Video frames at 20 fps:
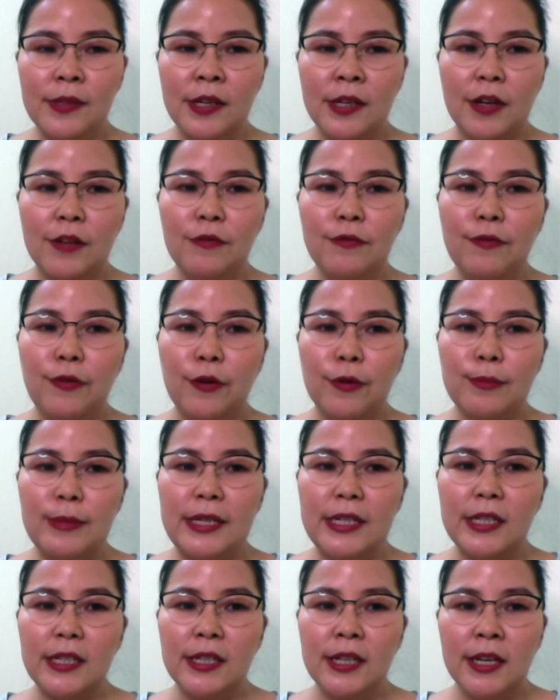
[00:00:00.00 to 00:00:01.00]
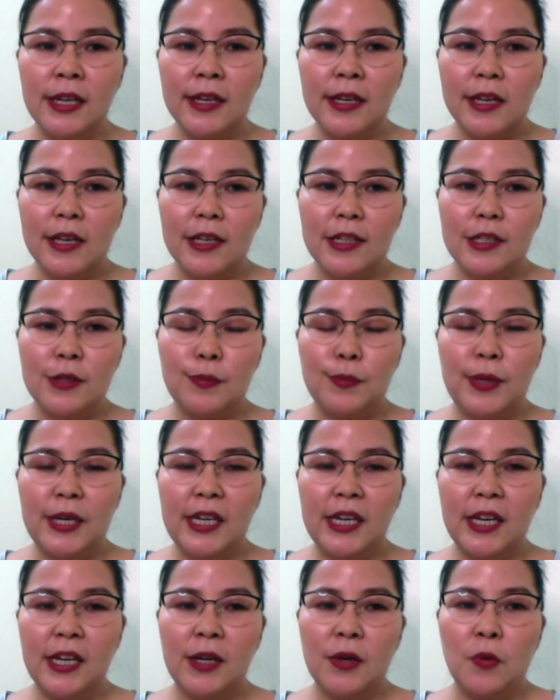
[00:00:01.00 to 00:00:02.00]
And for me,
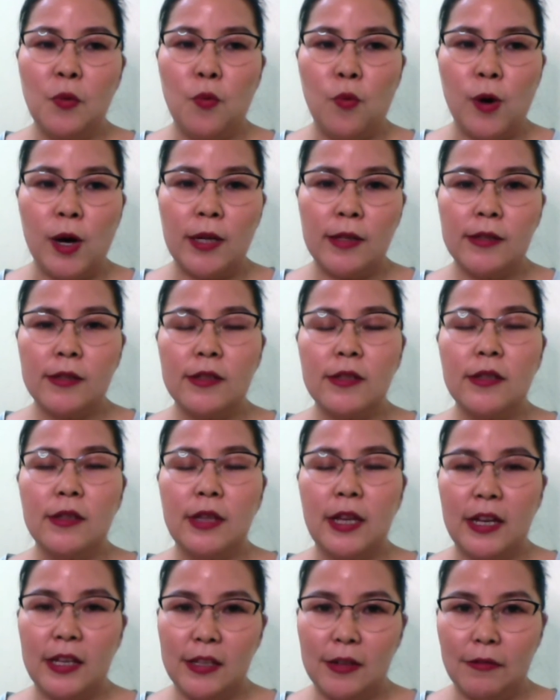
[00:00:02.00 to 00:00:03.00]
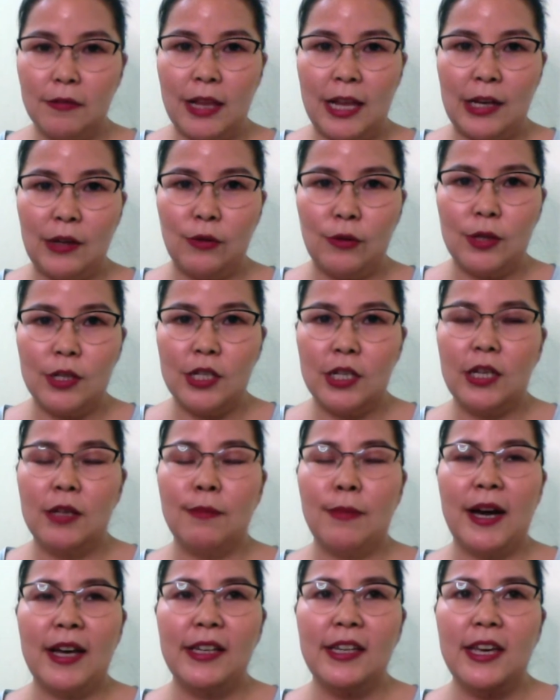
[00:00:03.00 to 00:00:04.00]
speaking one's native language, in
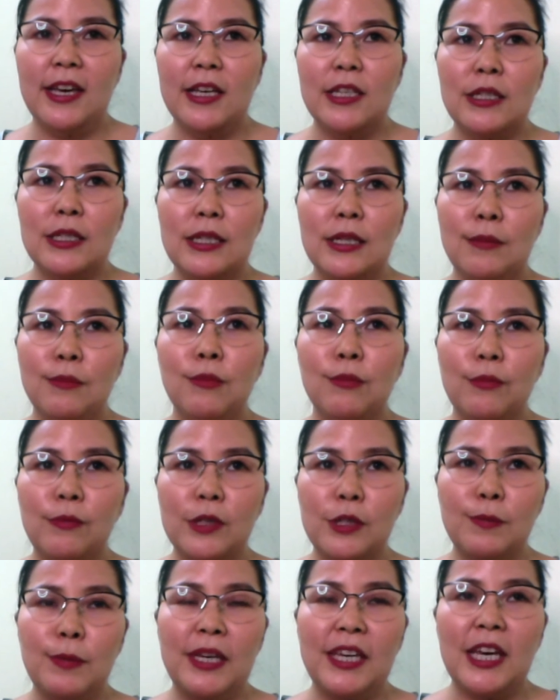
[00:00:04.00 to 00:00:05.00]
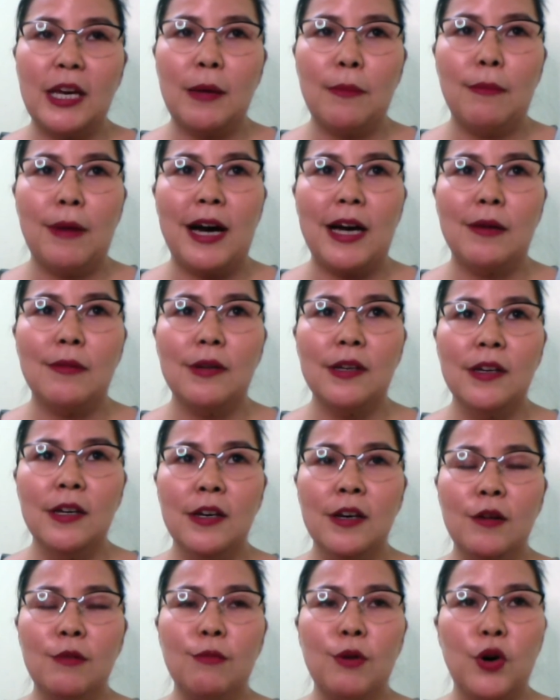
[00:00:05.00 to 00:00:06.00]
my case, speaking my
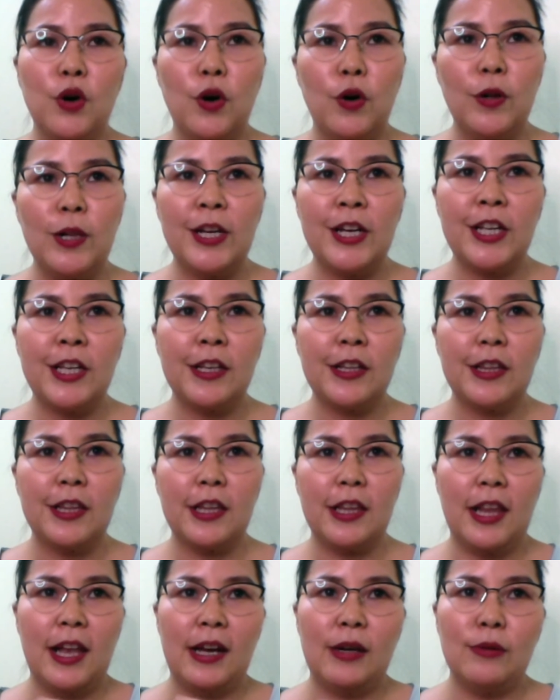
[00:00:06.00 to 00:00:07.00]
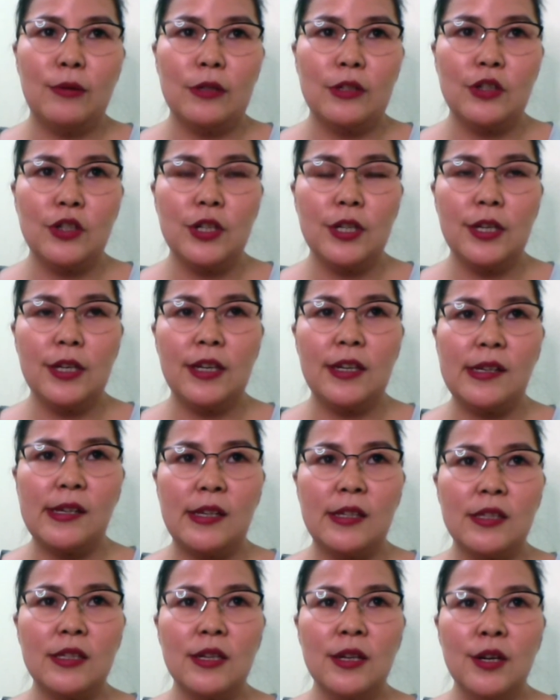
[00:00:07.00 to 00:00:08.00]
Mongolian language,
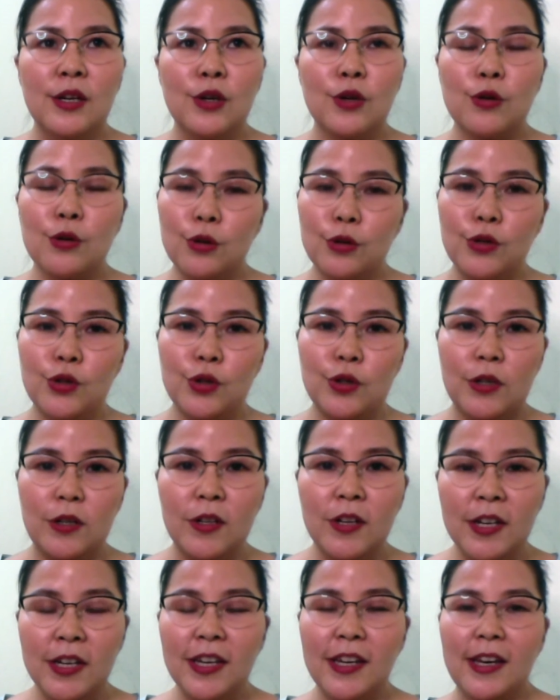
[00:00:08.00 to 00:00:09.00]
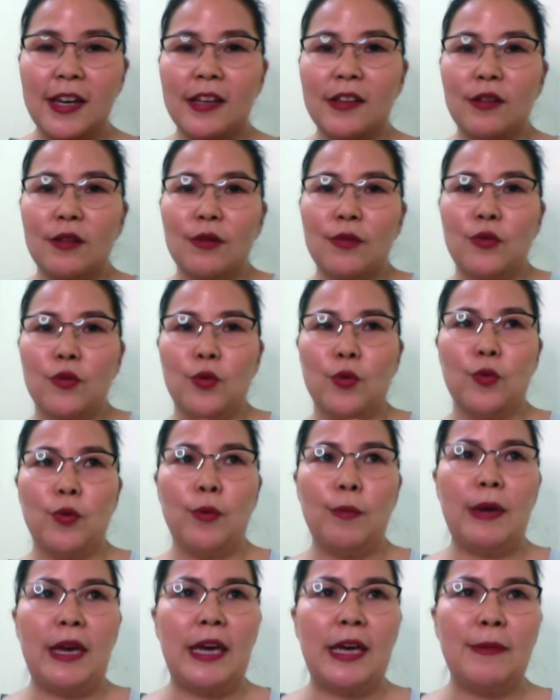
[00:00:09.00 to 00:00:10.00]
is crucial in
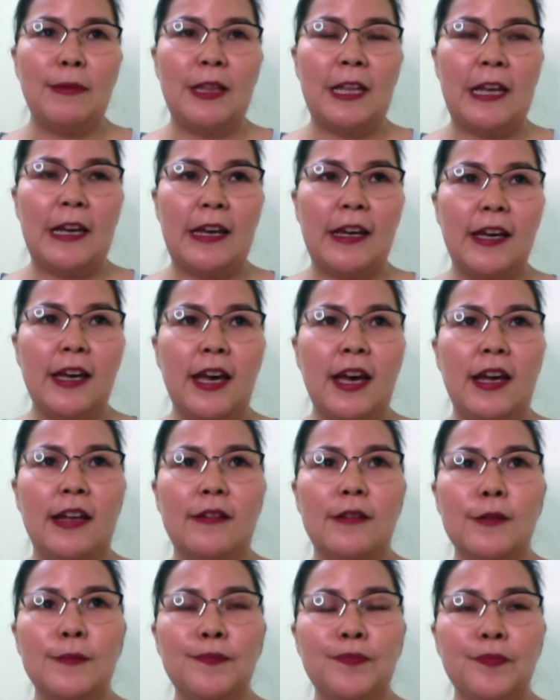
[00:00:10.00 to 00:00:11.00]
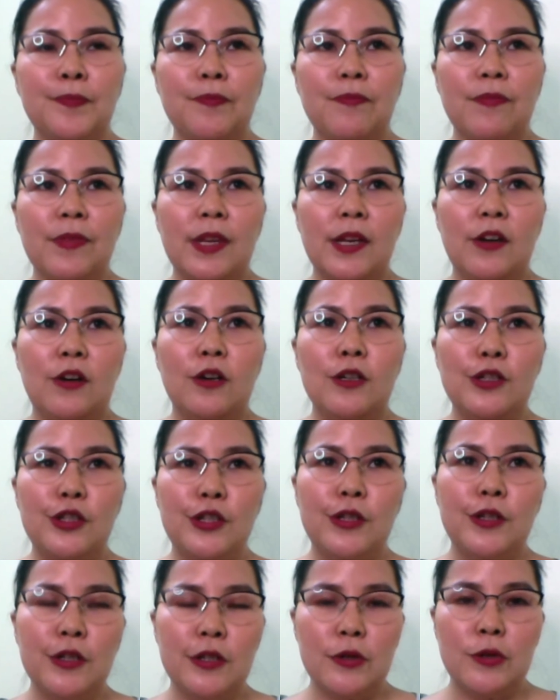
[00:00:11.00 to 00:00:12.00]
remaining and
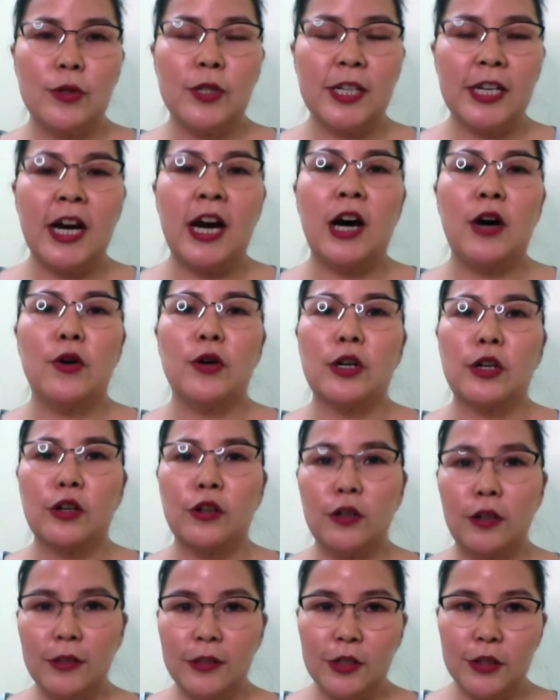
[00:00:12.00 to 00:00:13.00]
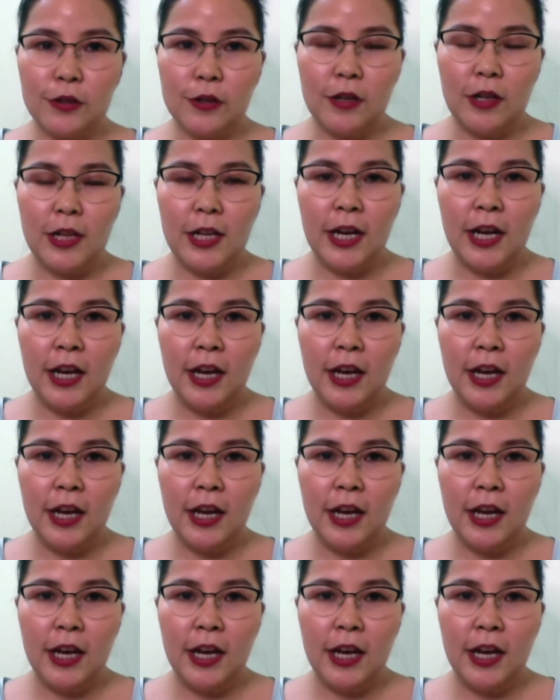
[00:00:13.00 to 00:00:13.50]
continuing our cultural